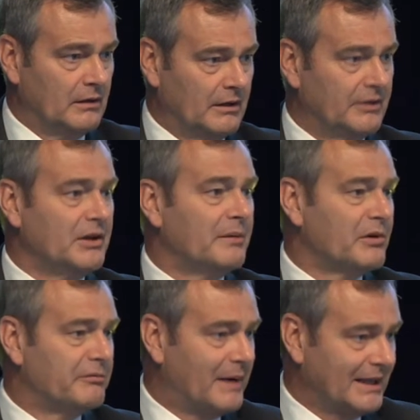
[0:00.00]
And a
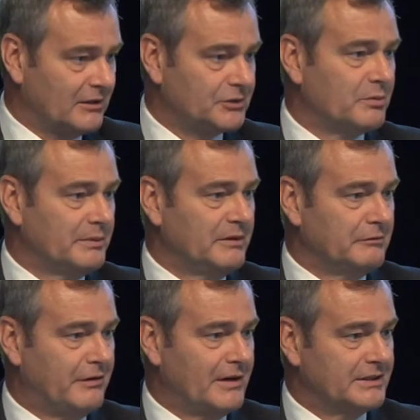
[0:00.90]
number of battles we've
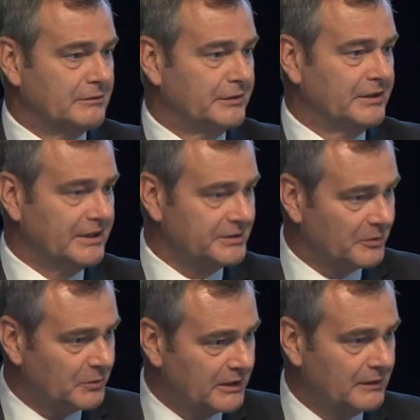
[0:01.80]
been fighting for years,
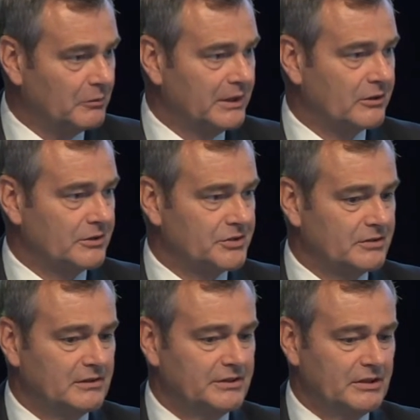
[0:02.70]
but we, we
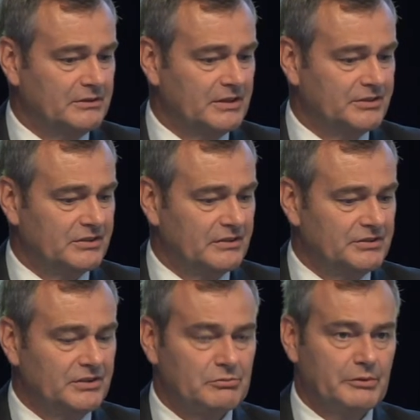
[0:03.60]
constantly do. This is,
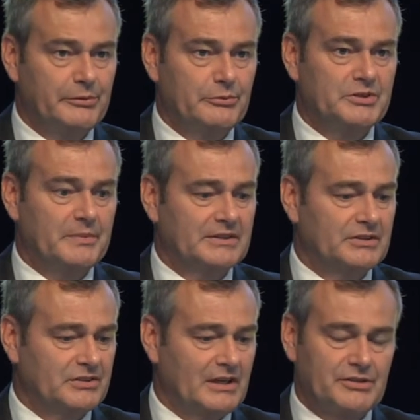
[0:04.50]
this is with respect
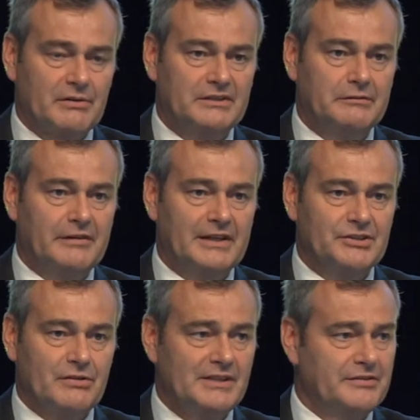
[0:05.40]
to saturated fat
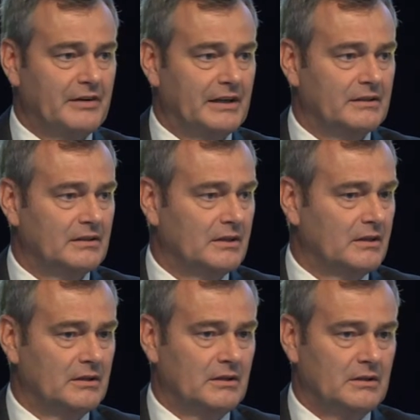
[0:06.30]
and trans fat.
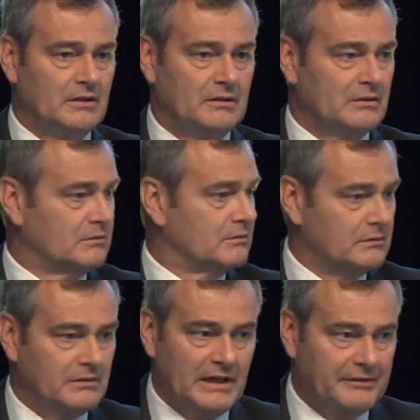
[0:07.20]

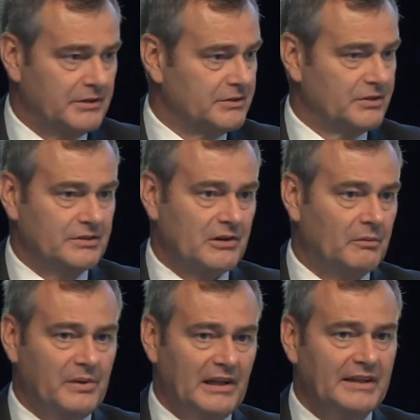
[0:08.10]
The evidence is
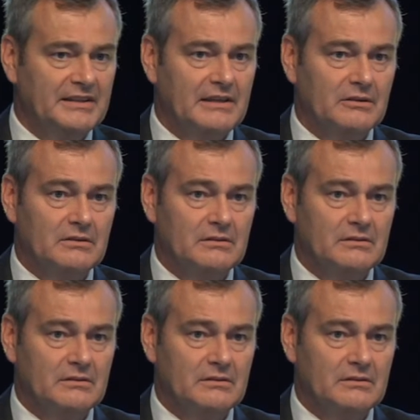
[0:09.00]
compelling now.